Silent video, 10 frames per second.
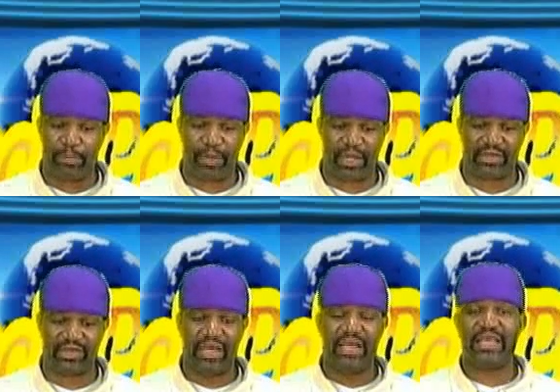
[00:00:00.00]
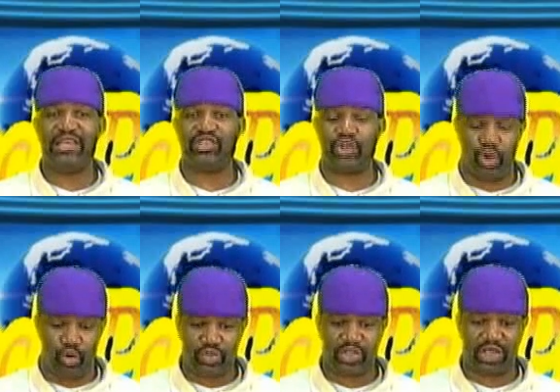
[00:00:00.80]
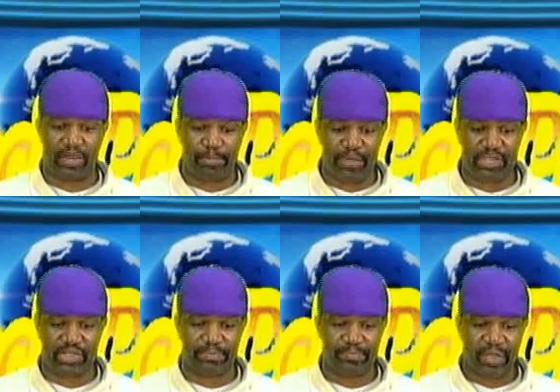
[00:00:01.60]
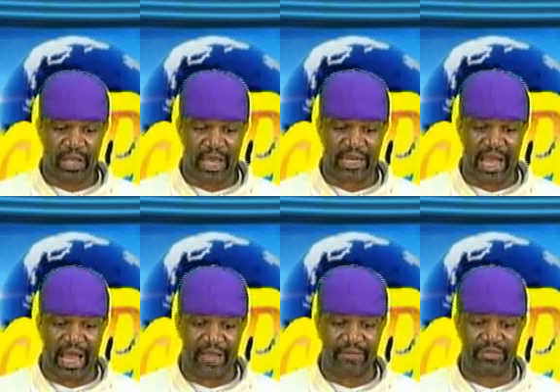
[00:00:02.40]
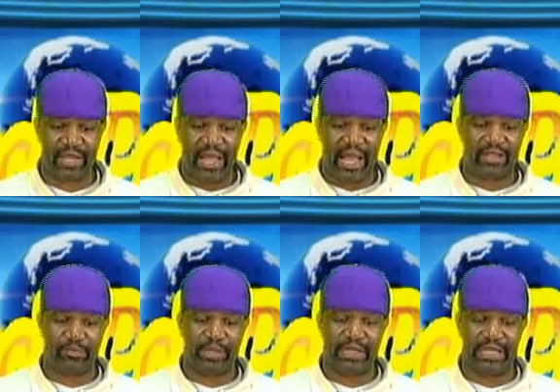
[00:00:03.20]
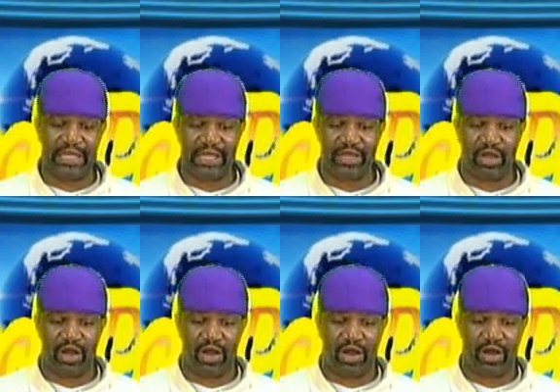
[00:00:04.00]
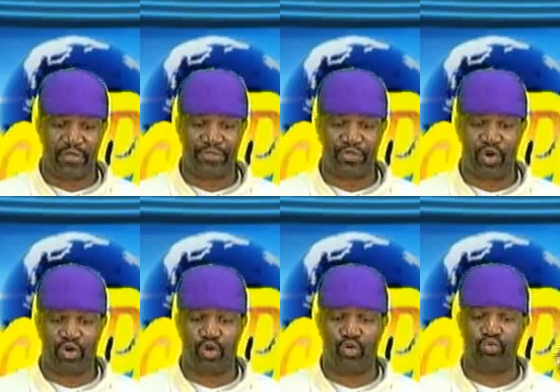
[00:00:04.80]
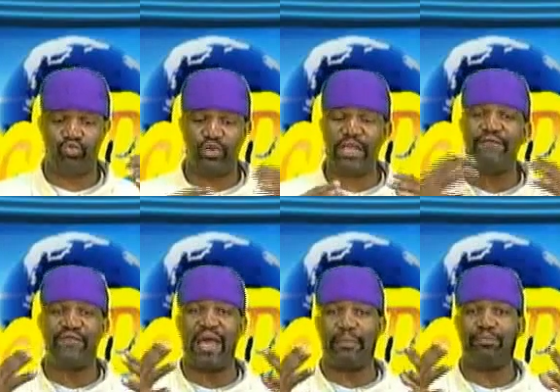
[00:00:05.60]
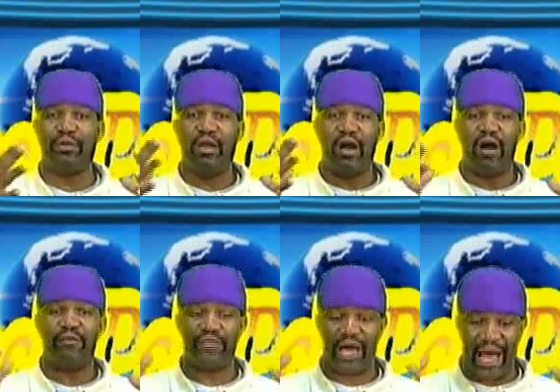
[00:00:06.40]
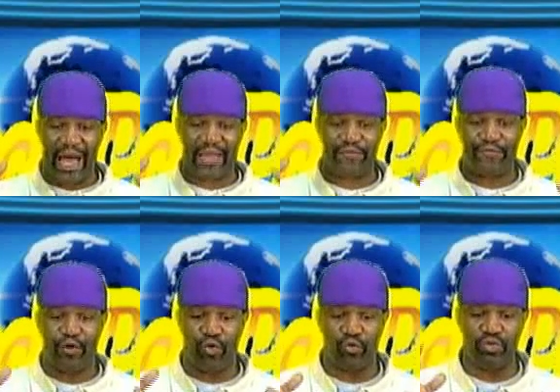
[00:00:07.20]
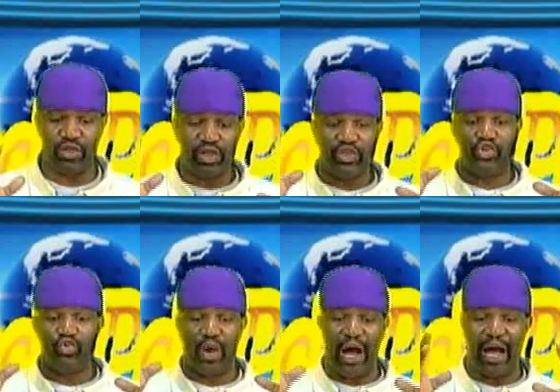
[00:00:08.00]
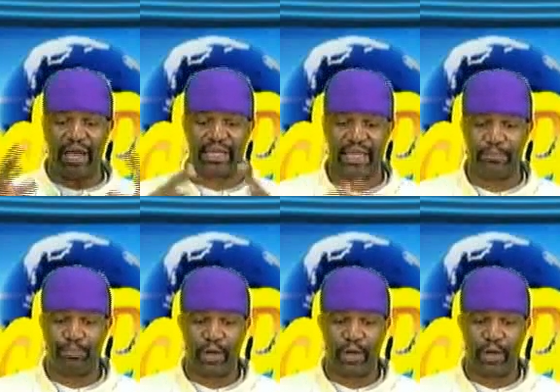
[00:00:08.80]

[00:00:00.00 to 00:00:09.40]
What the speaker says: it appears he's close to completion, and Ives has been leading a thorough revamp of the iPhone UI in